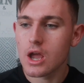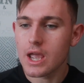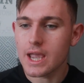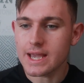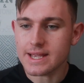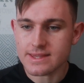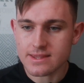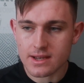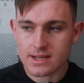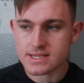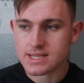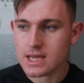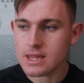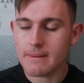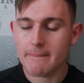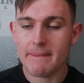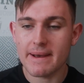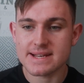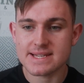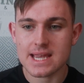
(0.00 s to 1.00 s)
He does get
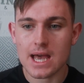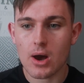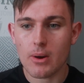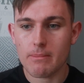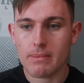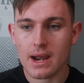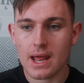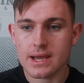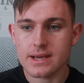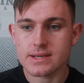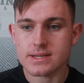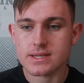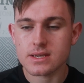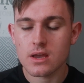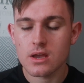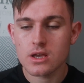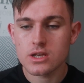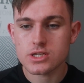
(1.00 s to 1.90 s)
the best out of players.